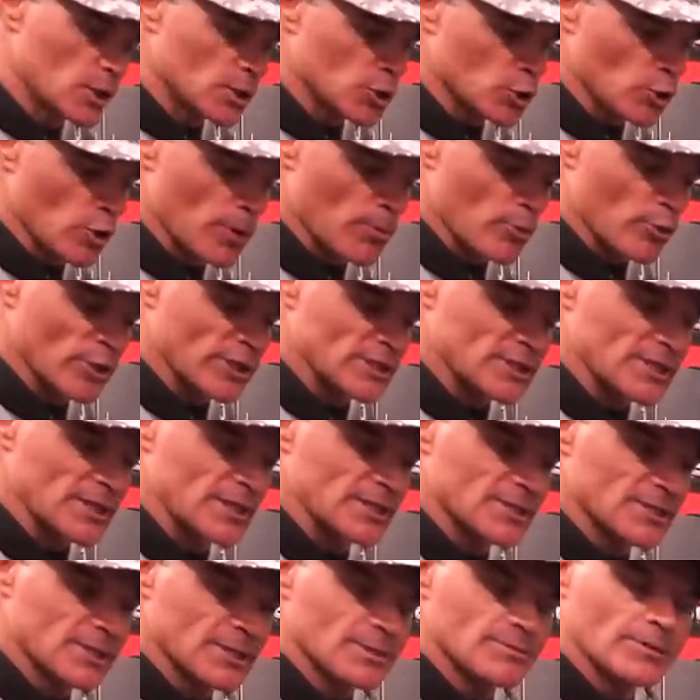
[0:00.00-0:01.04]
Do it
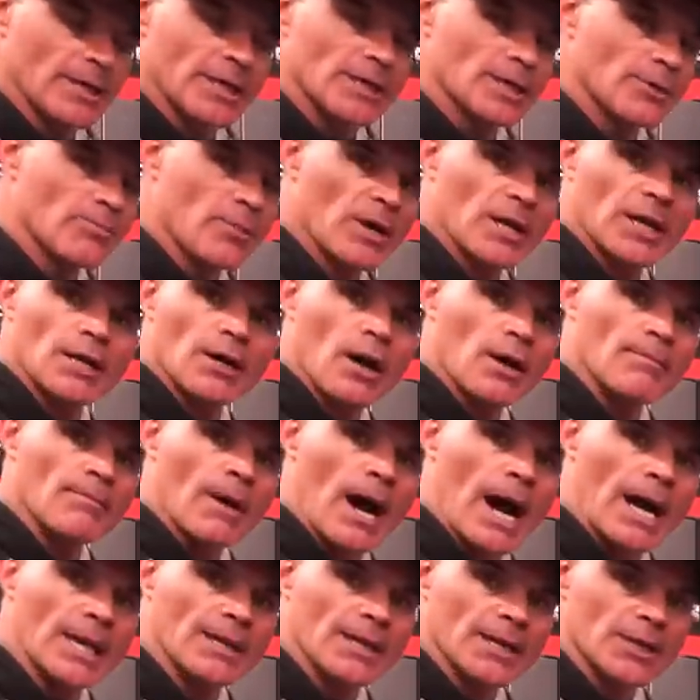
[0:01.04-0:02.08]
pre-season, and depending on
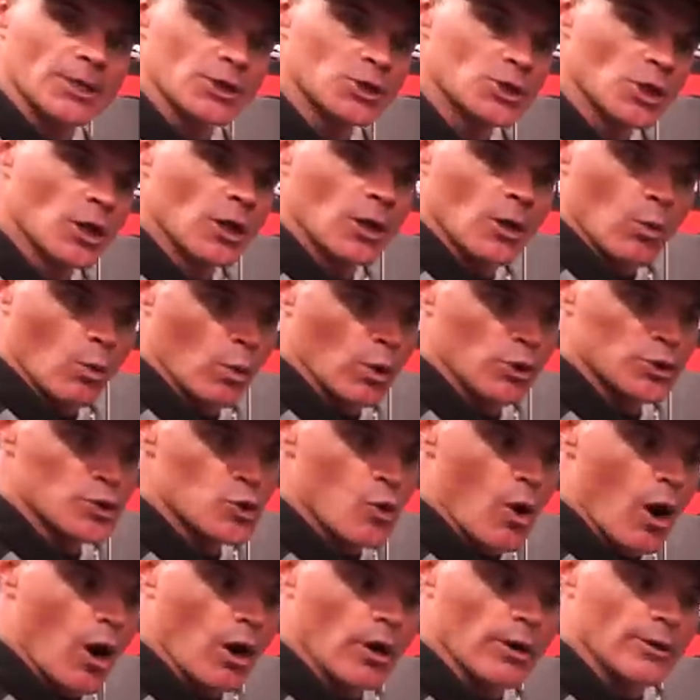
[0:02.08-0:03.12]
mileage, we'll
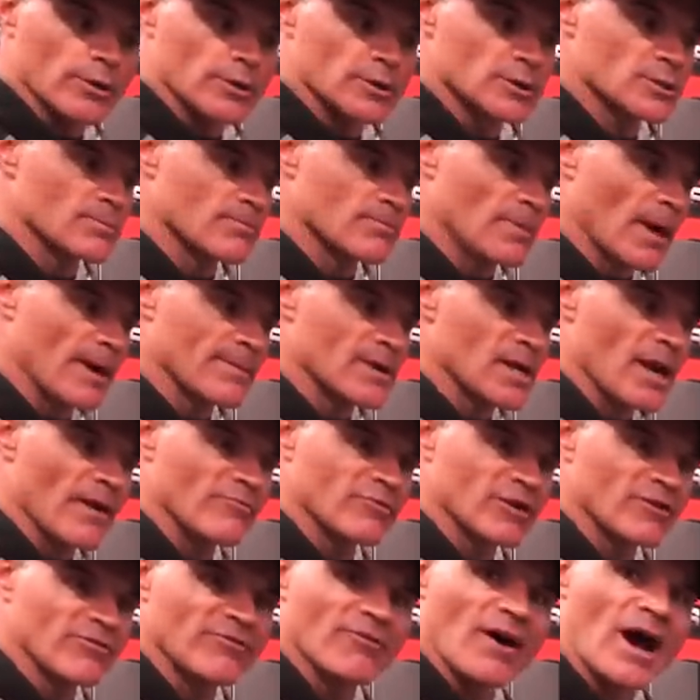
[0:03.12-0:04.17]
do ours maybe
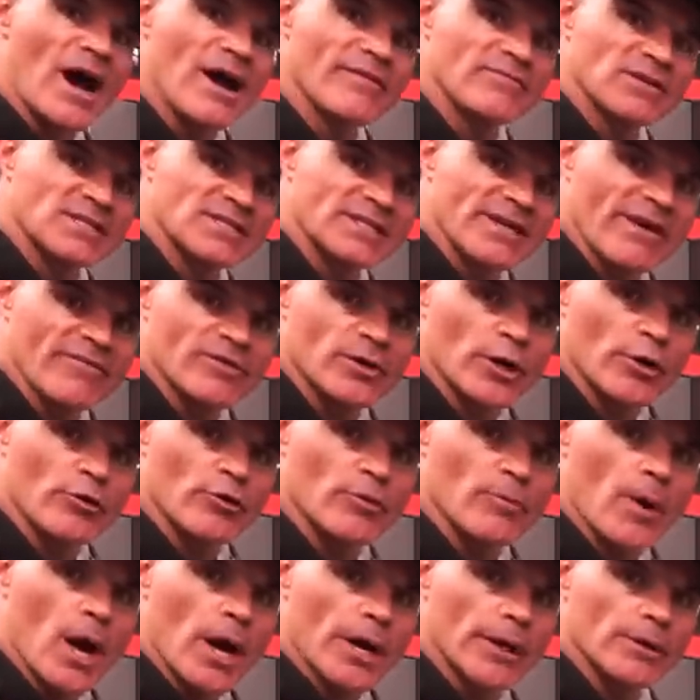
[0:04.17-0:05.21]
every five to seven
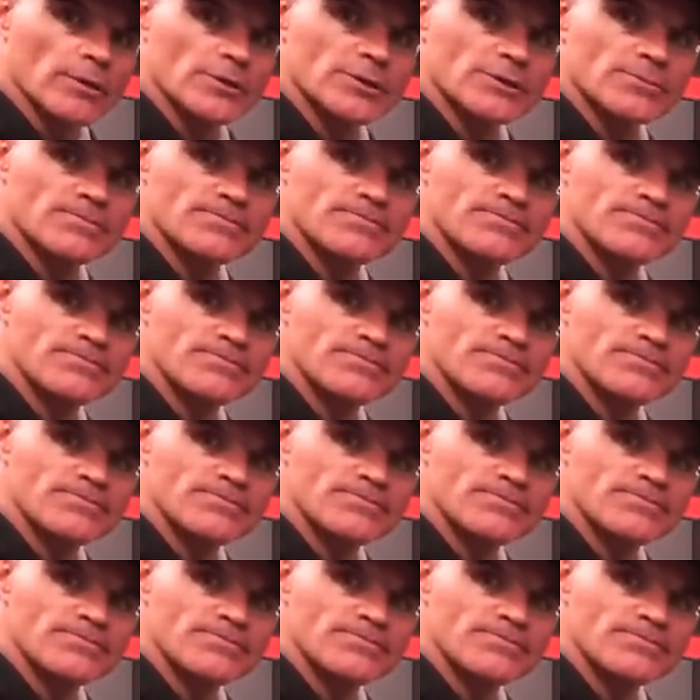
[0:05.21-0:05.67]
hundred miles.